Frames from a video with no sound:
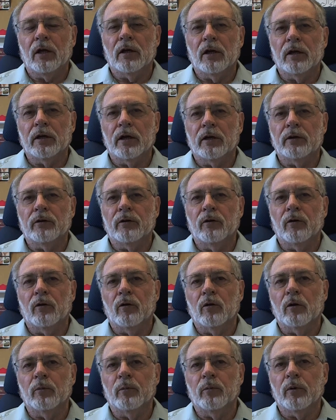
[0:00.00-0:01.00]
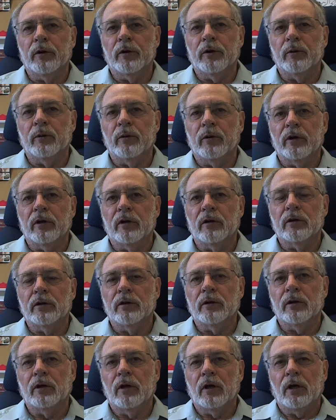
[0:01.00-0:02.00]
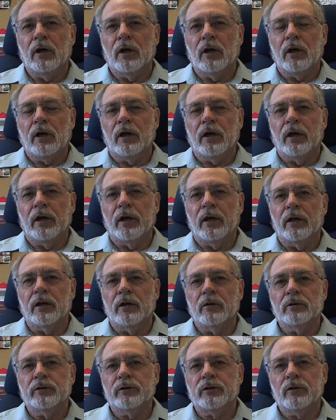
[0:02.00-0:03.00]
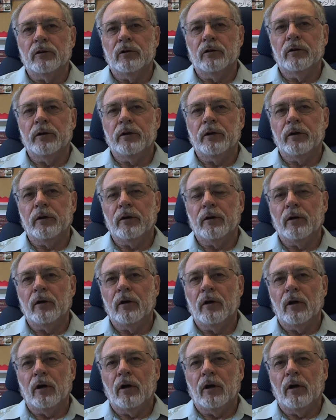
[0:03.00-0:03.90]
I got to know her pretty well, and it was clear